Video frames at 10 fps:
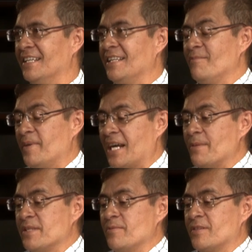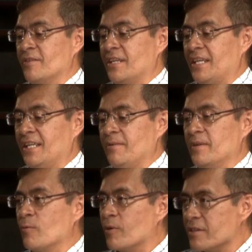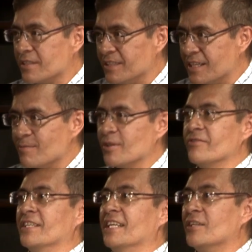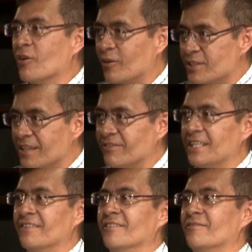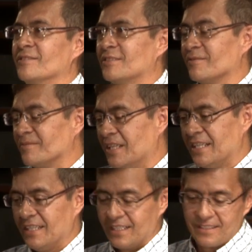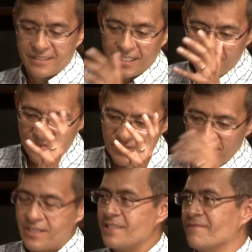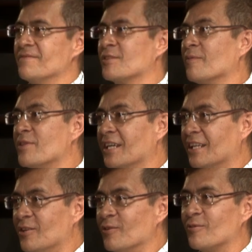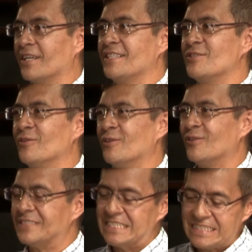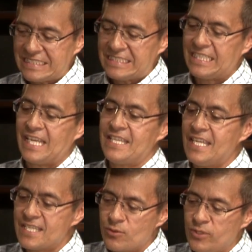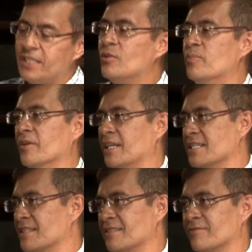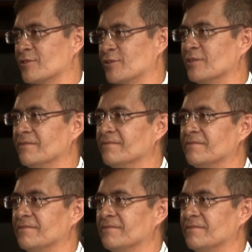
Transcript: and perhaps it's going to get even worse in terms of the technology available. In 10, 15 years, something new, right? So the idea is you need to progress, that's for sure.